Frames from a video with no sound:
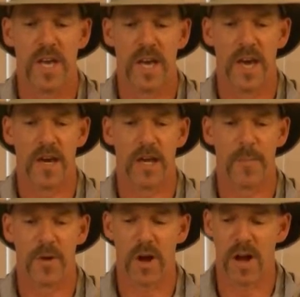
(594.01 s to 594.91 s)
And a
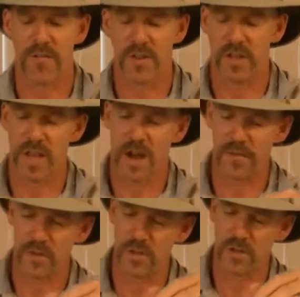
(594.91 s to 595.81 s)
cup of coffee in the afternoon